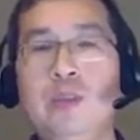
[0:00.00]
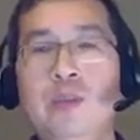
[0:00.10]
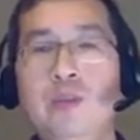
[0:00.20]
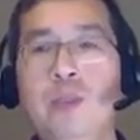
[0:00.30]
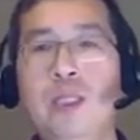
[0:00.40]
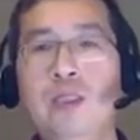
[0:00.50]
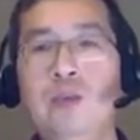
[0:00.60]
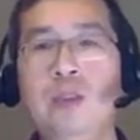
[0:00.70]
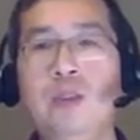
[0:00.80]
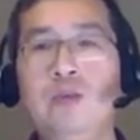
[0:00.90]
for
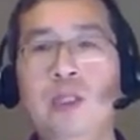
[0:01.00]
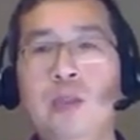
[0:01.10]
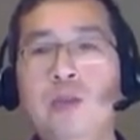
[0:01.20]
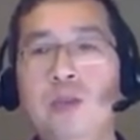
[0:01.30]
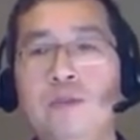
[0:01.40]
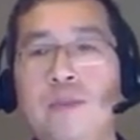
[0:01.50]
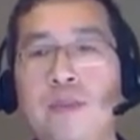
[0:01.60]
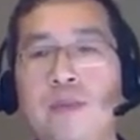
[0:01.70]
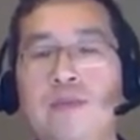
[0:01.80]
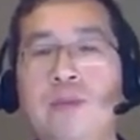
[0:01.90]
me, I
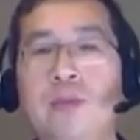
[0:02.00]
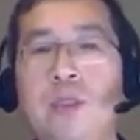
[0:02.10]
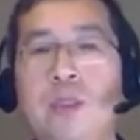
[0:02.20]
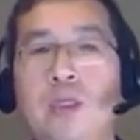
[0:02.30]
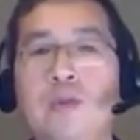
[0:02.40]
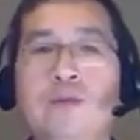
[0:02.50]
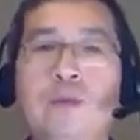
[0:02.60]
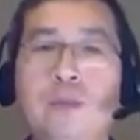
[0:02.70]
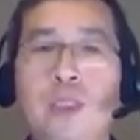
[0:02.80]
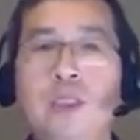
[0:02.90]
can look at each of
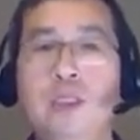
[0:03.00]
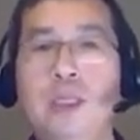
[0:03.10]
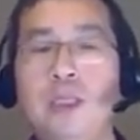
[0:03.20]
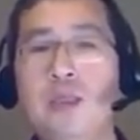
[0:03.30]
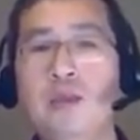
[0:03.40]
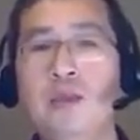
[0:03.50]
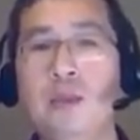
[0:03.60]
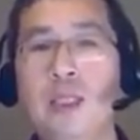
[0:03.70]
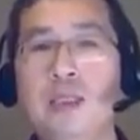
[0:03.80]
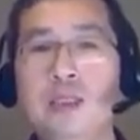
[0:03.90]
you, but
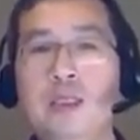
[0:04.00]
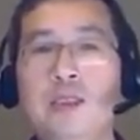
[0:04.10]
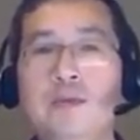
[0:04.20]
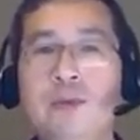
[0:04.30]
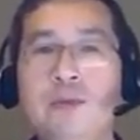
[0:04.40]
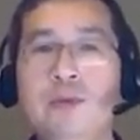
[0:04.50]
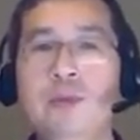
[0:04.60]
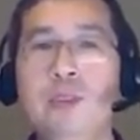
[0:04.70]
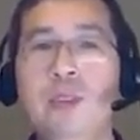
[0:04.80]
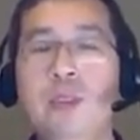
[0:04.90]
for another person,
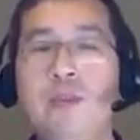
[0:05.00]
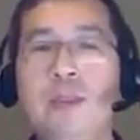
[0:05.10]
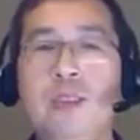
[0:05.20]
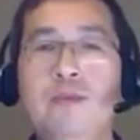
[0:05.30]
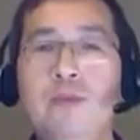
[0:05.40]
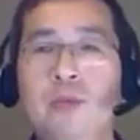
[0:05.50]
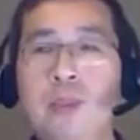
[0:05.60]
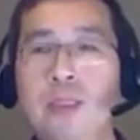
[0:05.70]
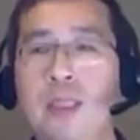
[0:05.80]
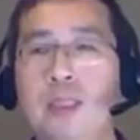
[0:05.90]
maybe even can
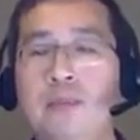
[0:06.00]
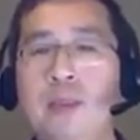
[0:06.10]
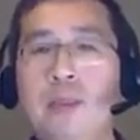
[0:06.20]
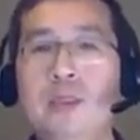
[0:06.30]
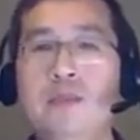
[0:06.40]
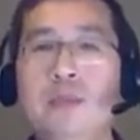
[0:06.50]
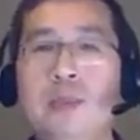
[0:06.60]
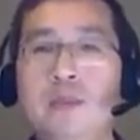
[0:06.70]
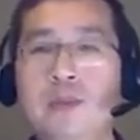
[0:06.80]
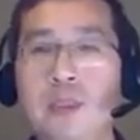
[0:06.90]
change. Okay?
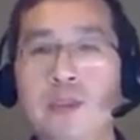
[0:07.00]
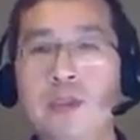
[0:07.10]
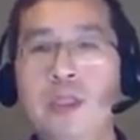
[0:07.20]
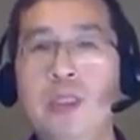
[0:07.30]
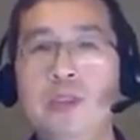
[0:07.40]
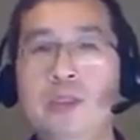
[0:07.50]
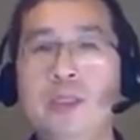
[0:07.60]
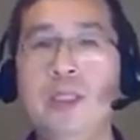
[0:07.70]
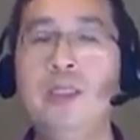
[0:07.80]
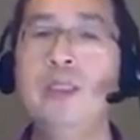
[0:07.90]
Another person, for
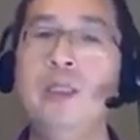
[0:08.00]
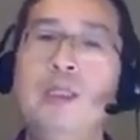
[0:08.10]
example,